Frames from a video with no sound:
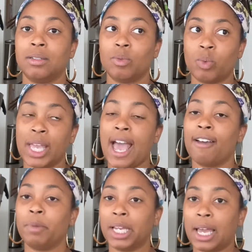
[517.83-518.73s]
we
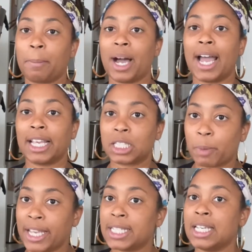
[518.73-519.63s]
have been like buying
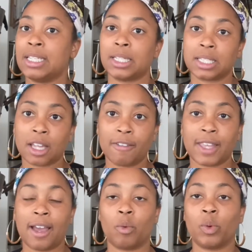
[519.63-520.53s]
spices and stuff
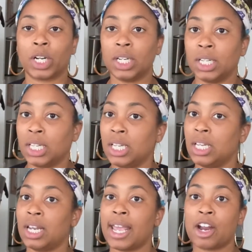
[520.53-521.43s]
that we're gonna
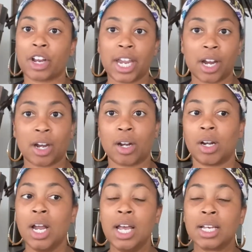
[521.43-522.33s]
need, hair
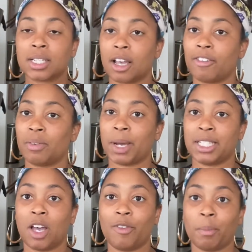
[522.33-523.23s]
care stuff for
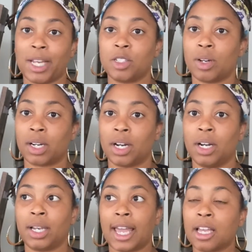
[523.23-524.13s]
myself and my
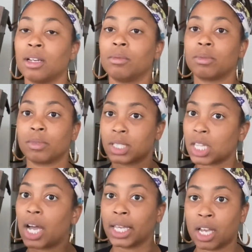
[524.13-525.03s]
daughter, like
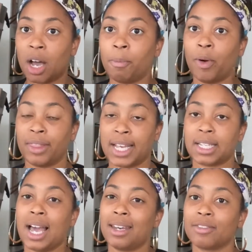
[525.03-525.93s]
stocking up on
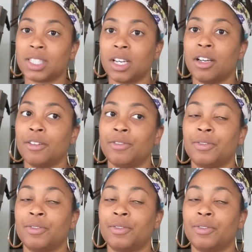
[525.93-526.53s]
that kind of stuff.